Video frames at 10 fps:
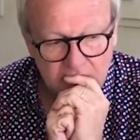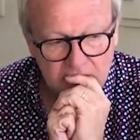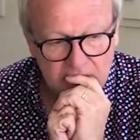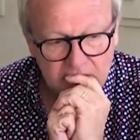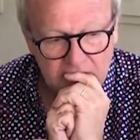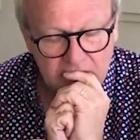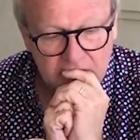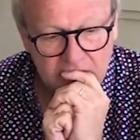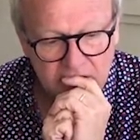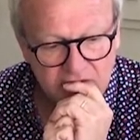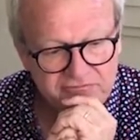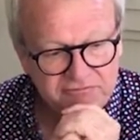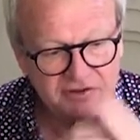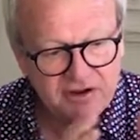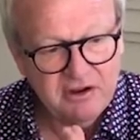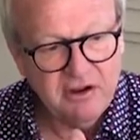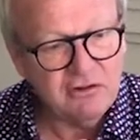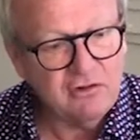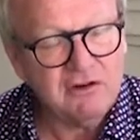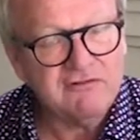of
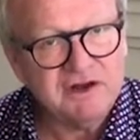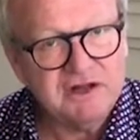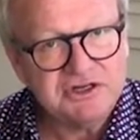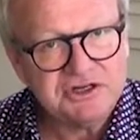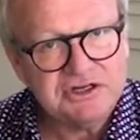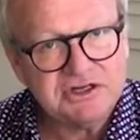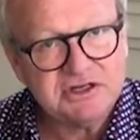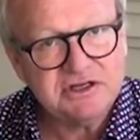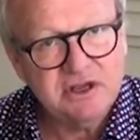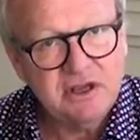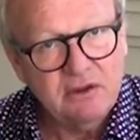our non-vintages.